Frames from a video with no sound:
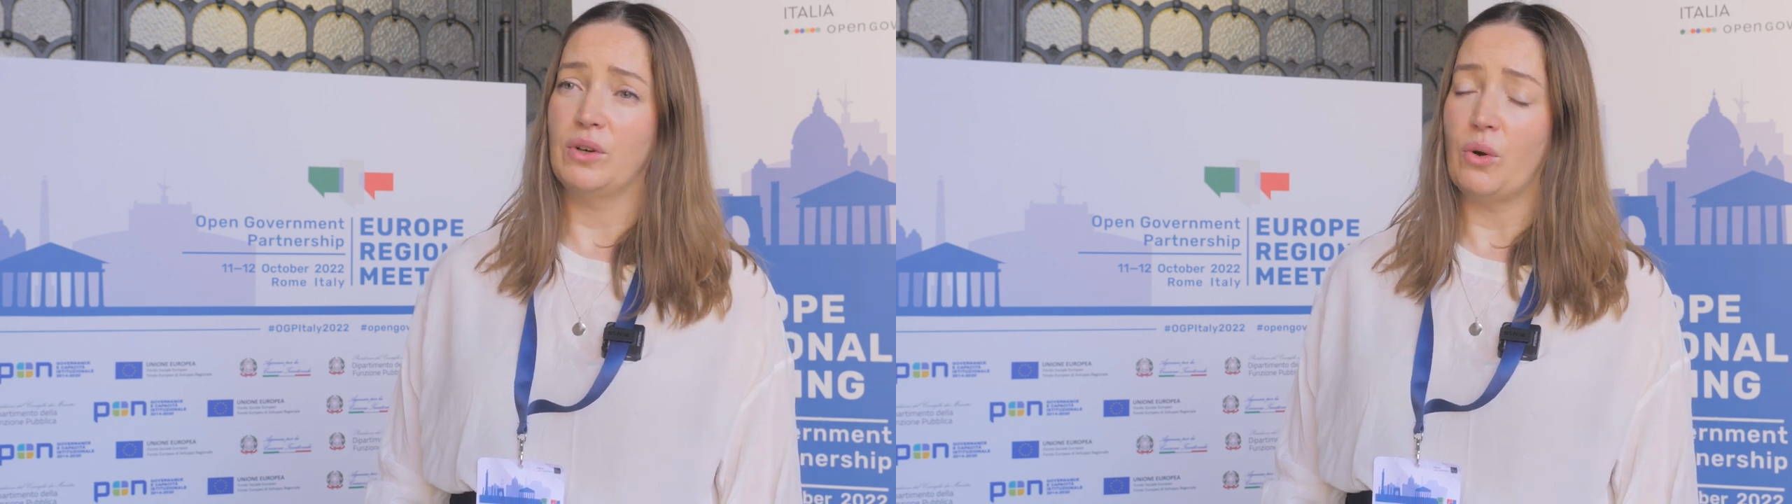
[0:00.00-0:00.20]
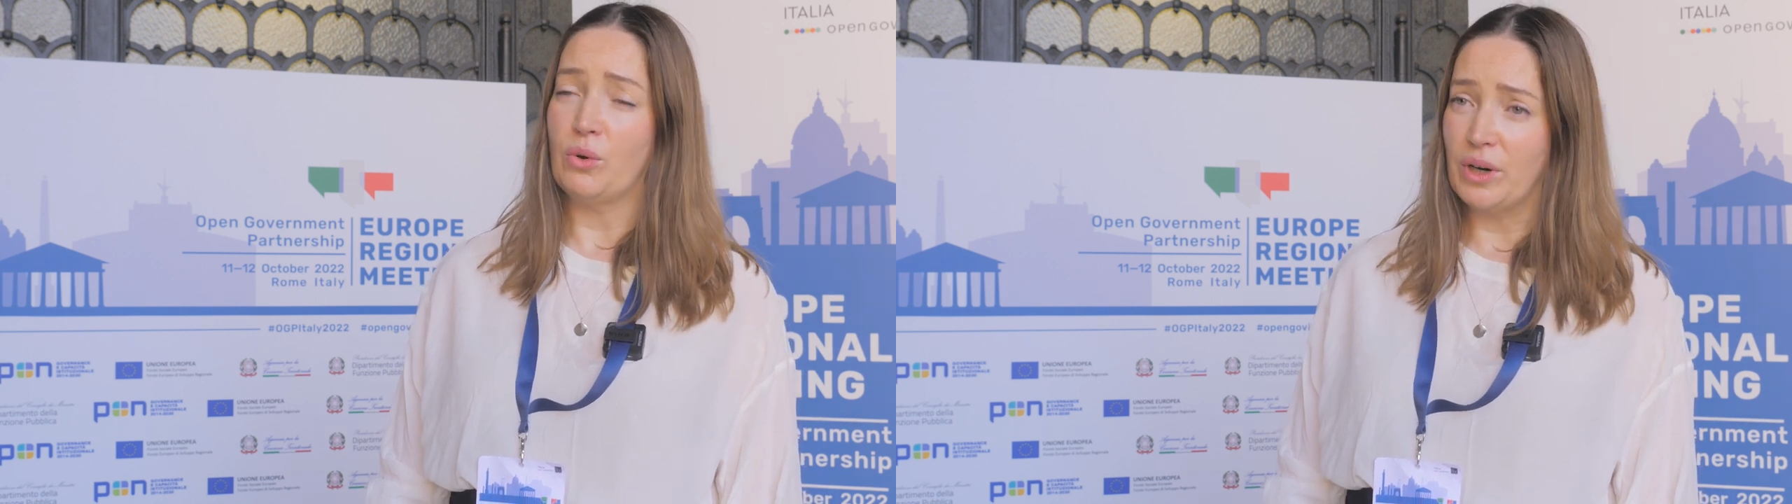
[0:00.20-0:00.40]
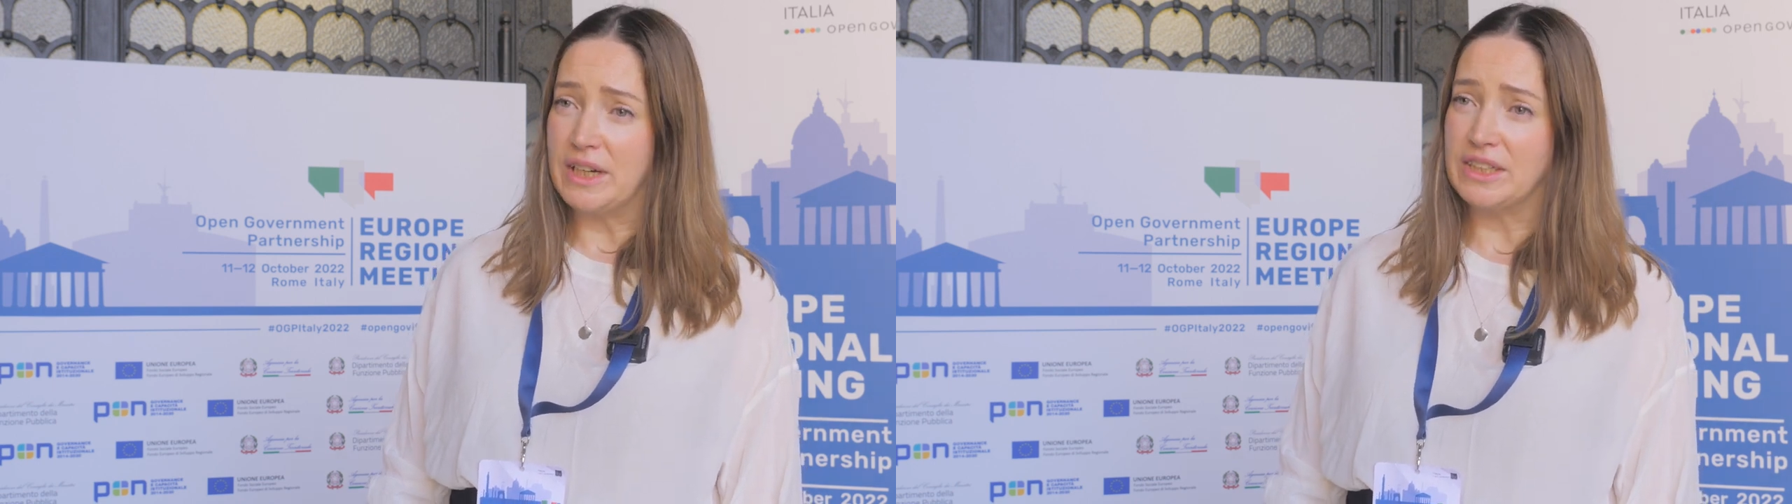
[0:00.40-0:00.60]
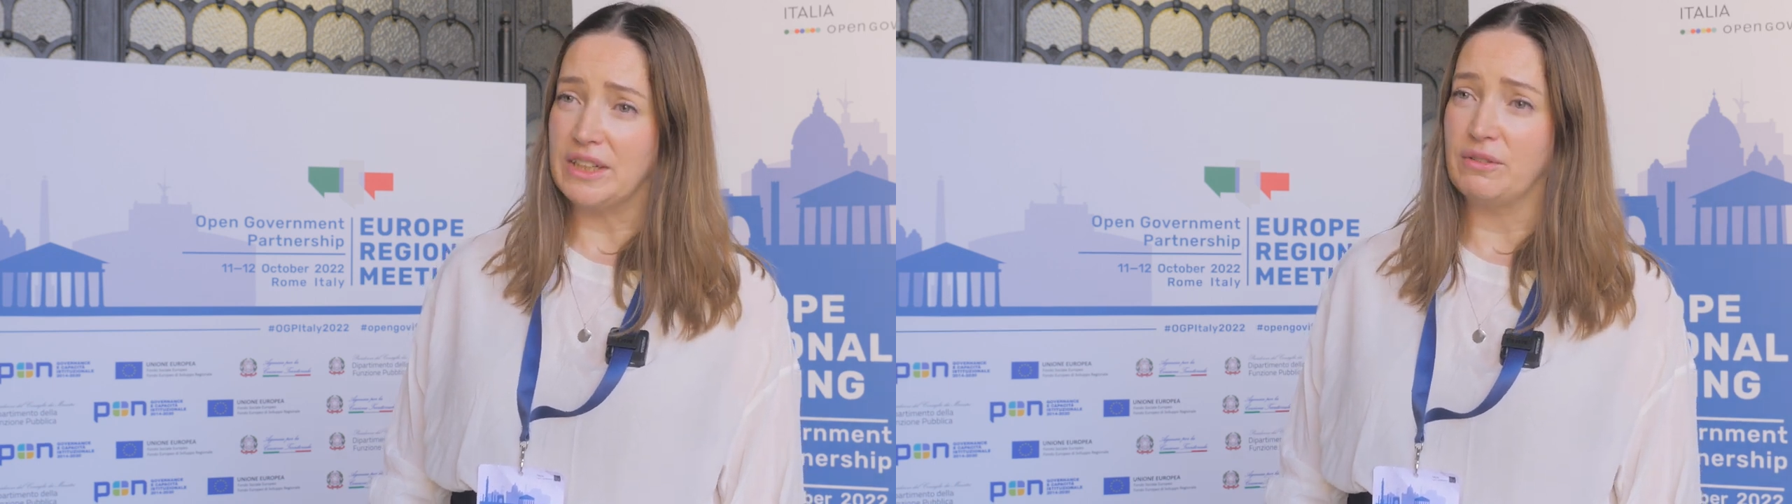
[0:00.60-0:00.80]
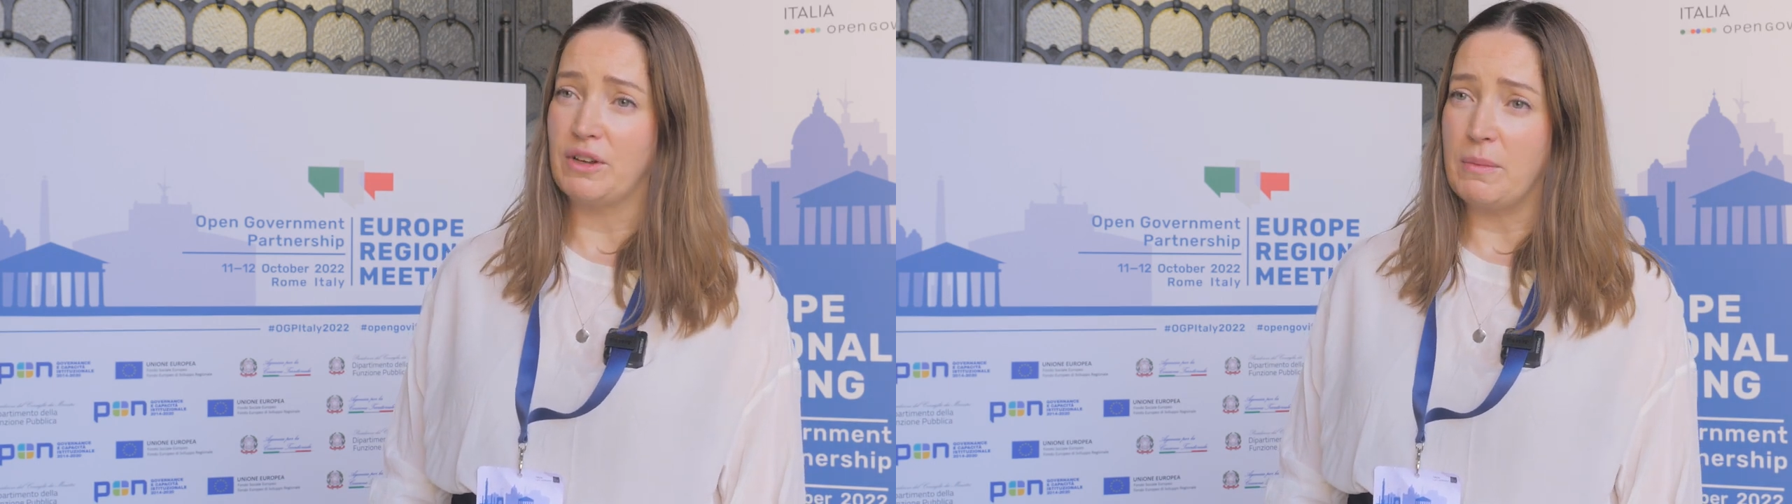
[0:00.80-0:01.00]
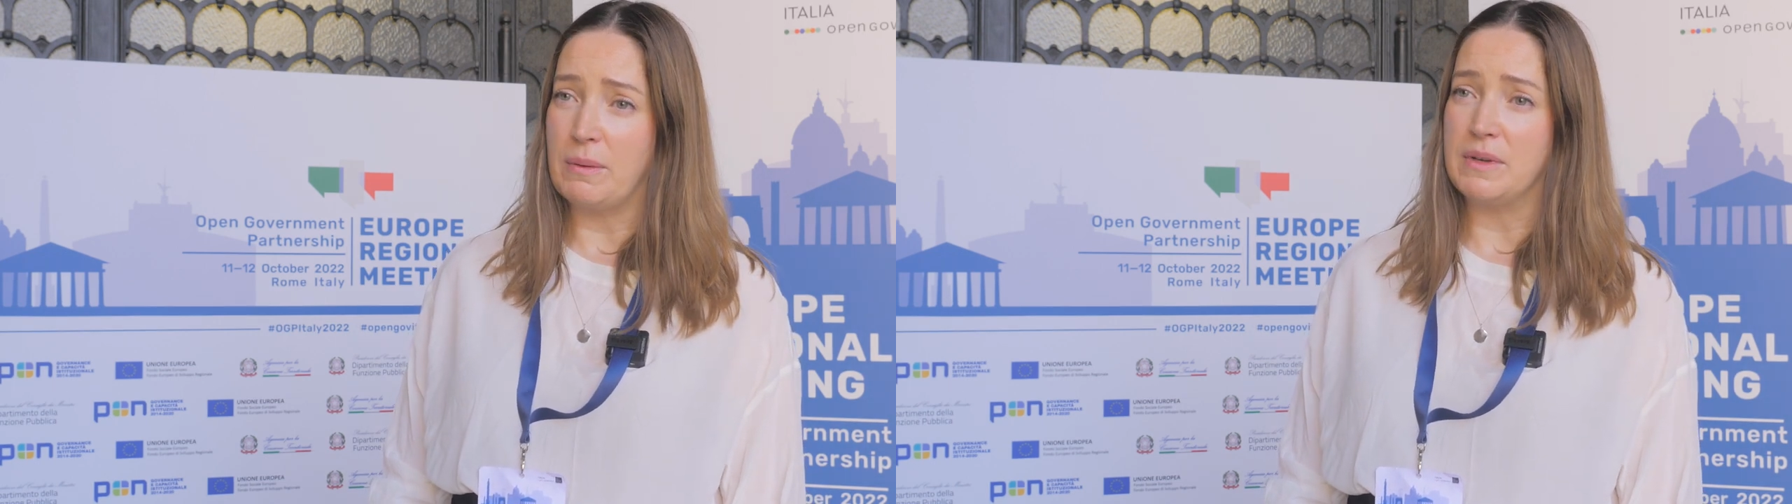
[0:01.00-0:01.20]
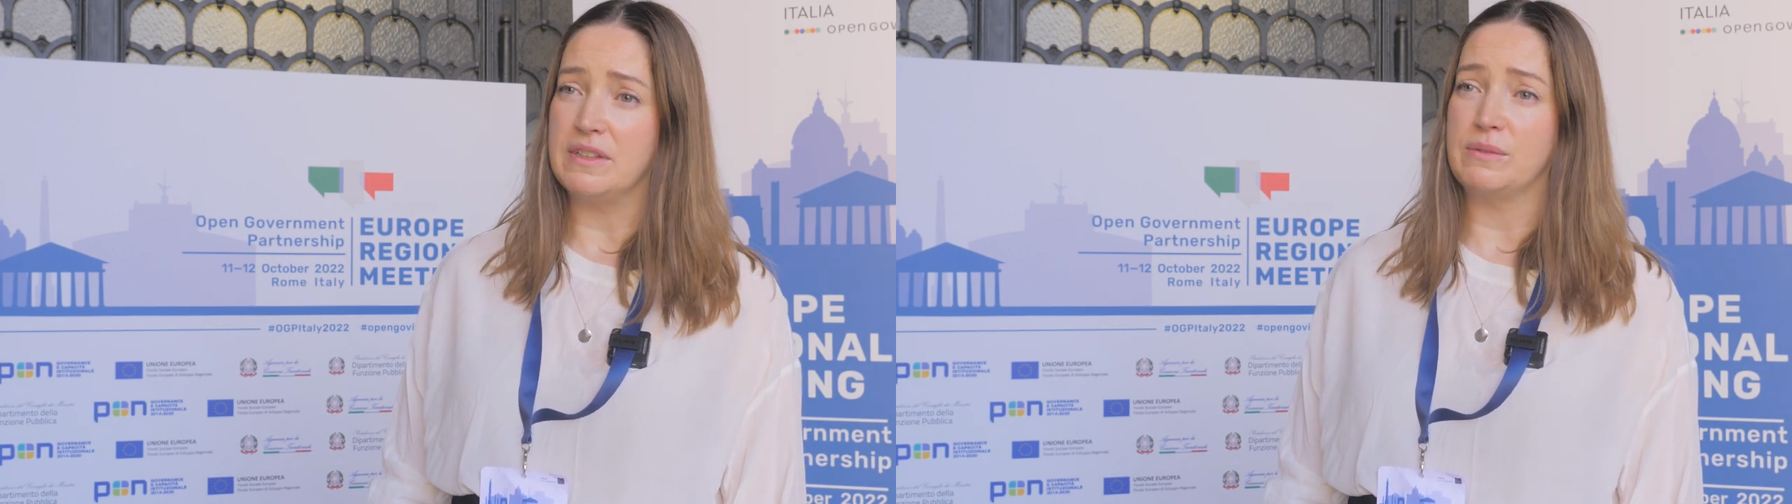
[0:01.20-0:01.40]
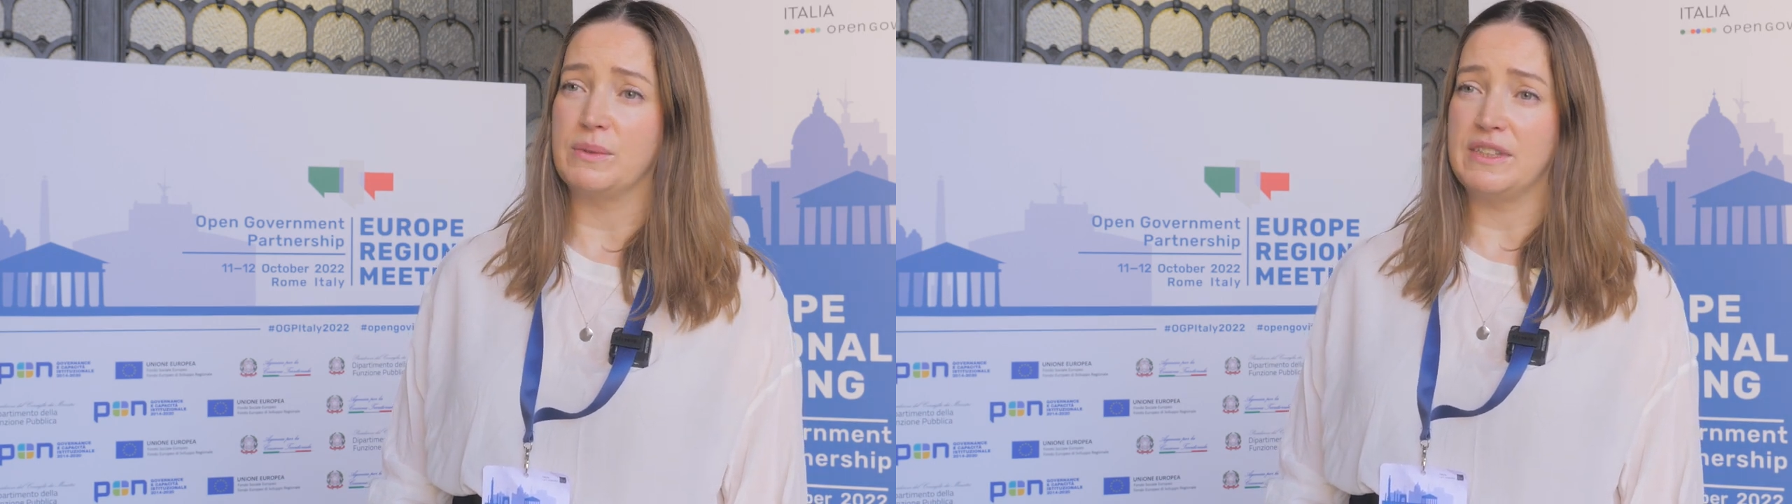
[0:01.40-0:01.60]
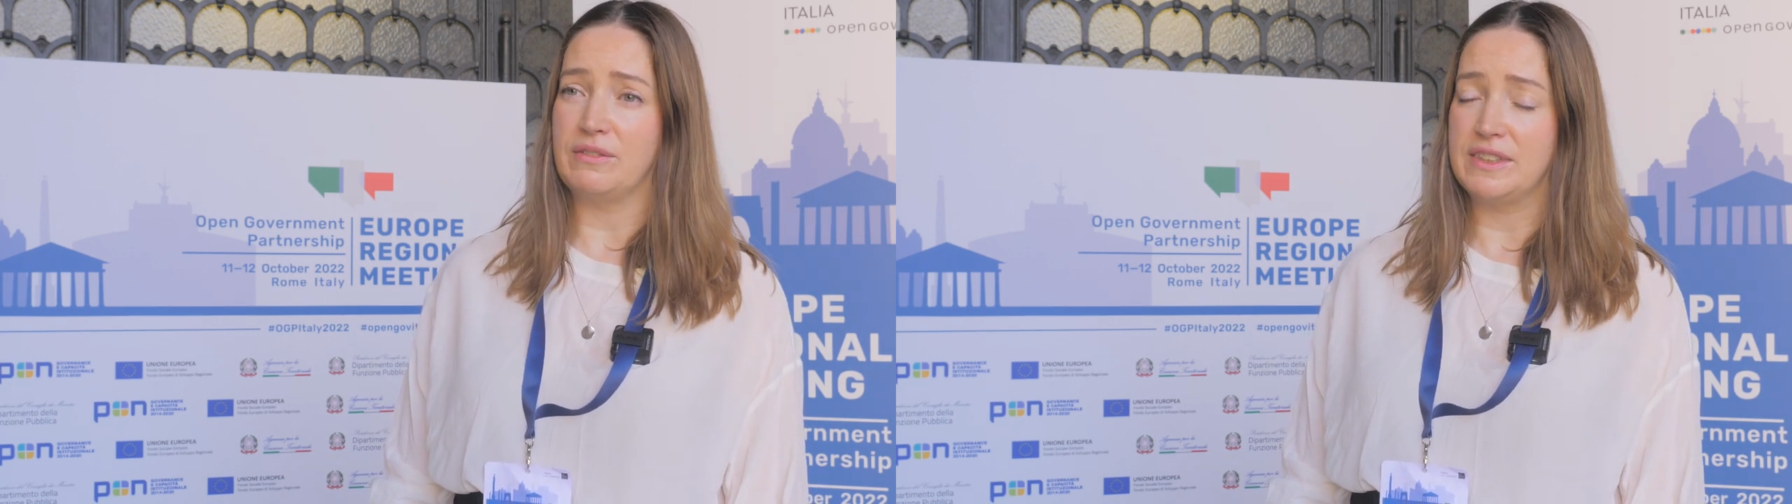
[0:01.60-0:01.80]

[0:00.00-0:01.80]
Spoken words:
co-creation of commitments with civil